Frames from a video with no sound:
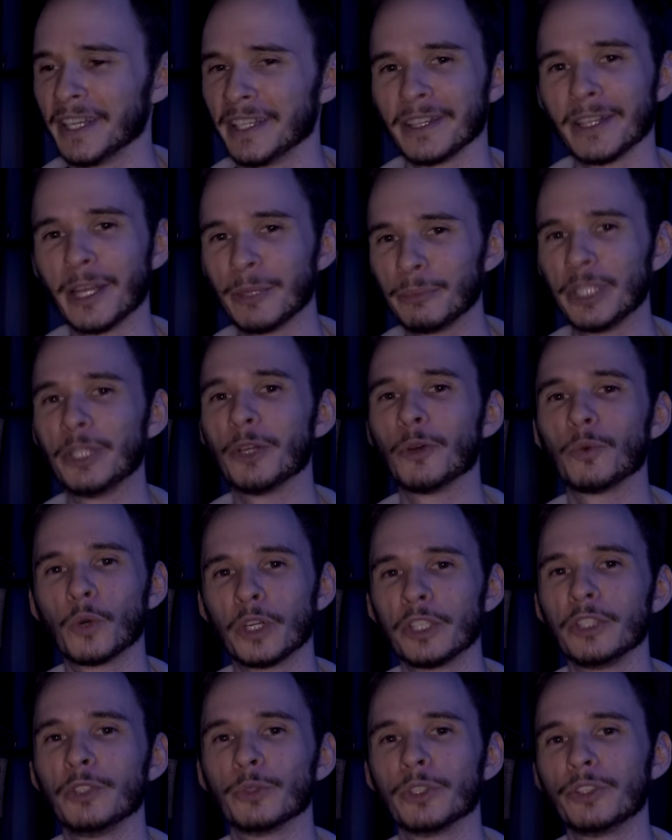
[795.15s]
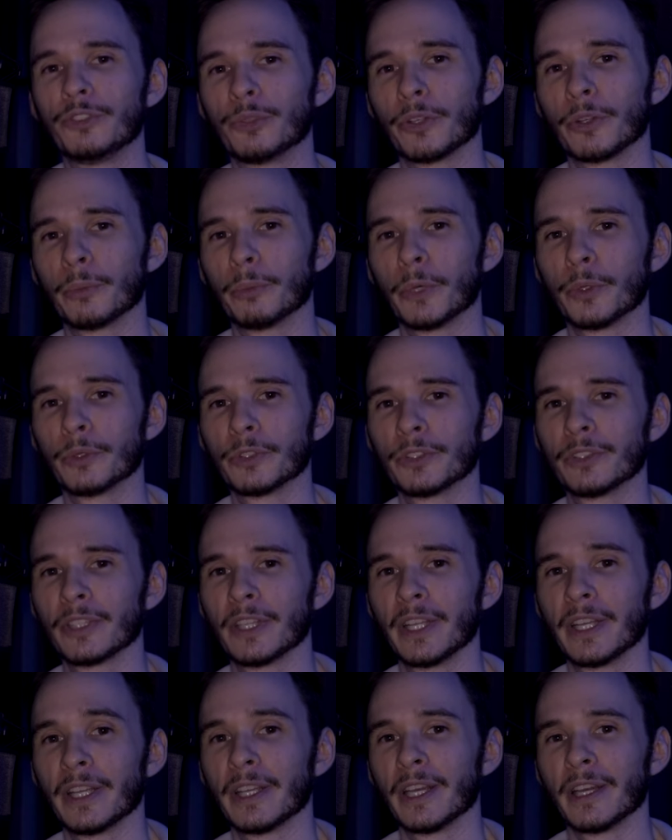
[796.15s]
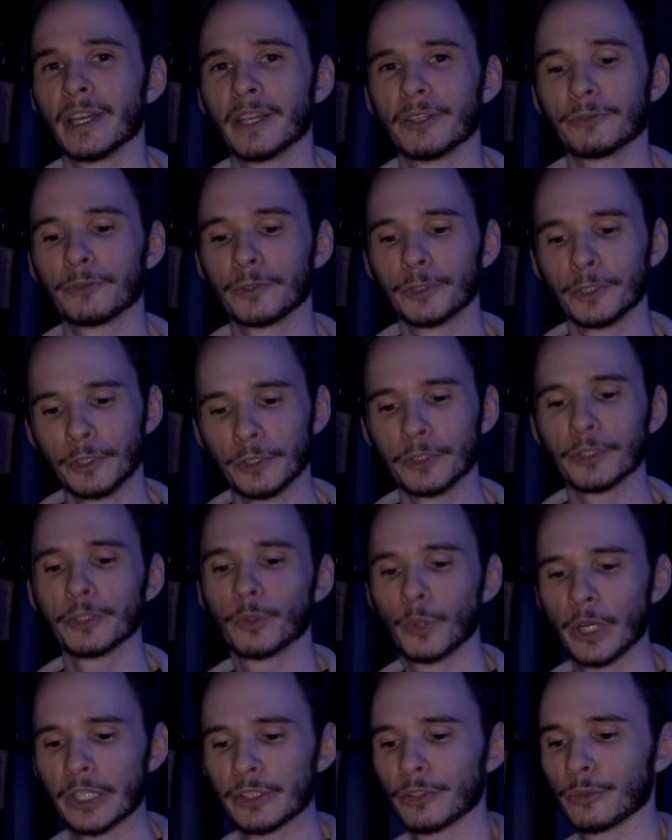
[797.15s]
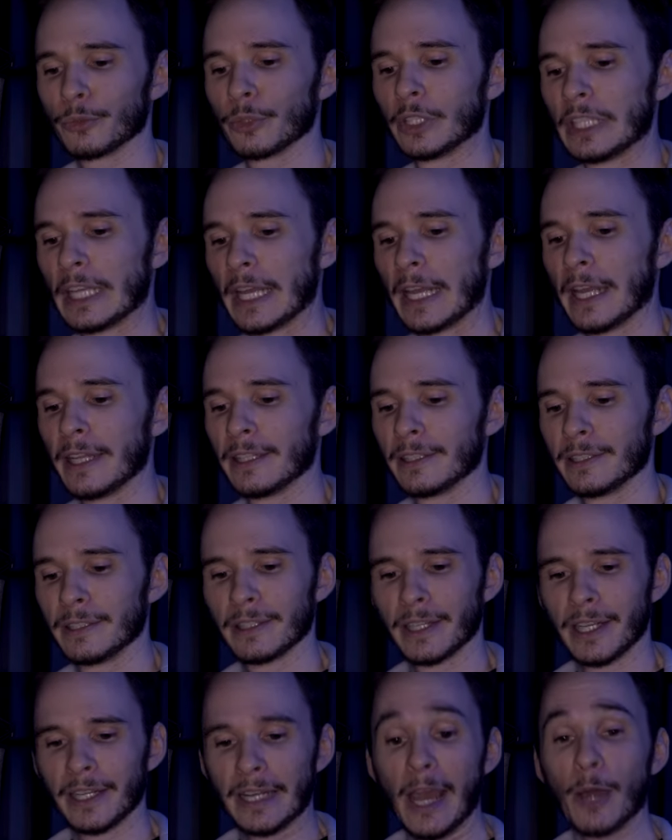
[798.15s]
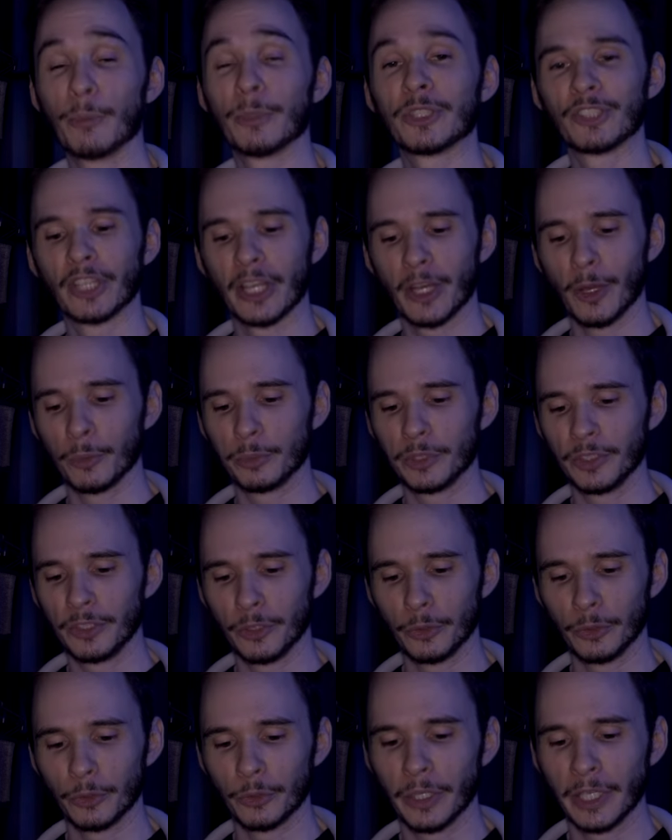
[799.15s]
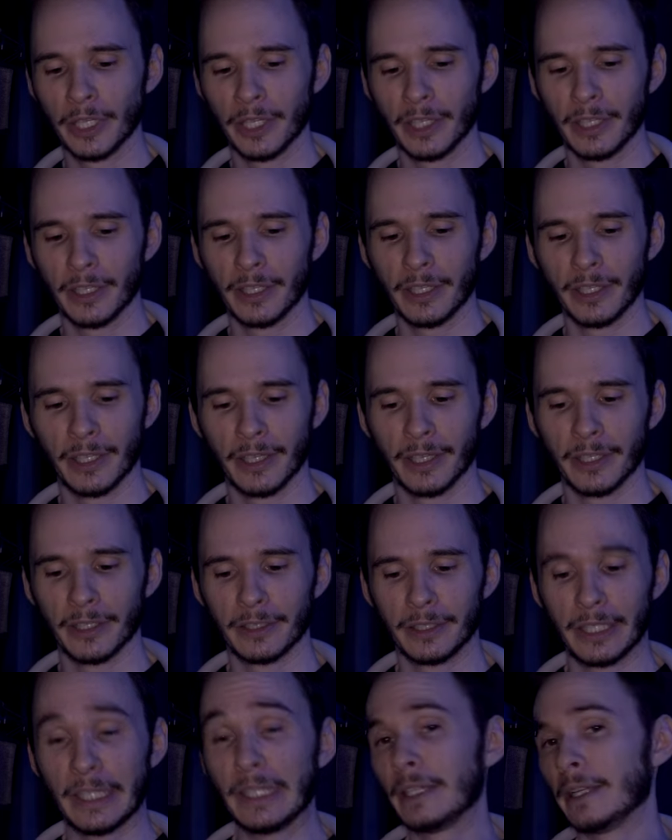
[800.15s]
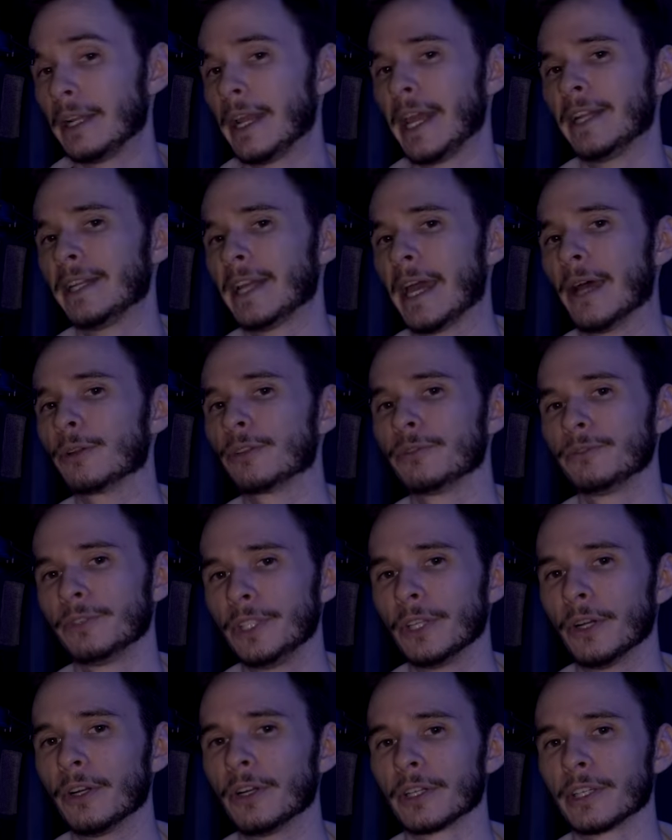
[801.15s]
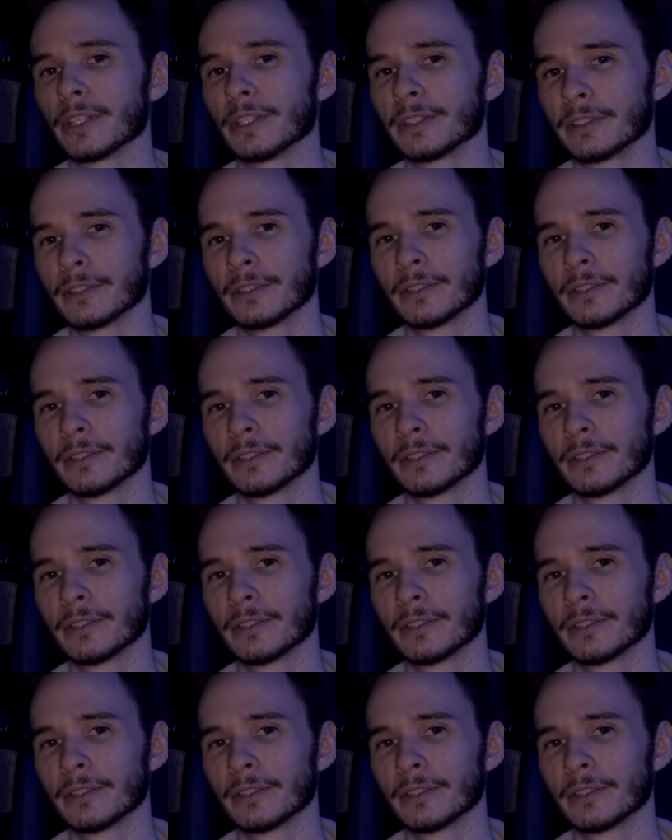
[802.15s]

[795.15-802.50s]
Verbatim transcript: Let me know what you enjoy the most uh, for your Quest 3 and, and how much it helps you uh, in and out of VR.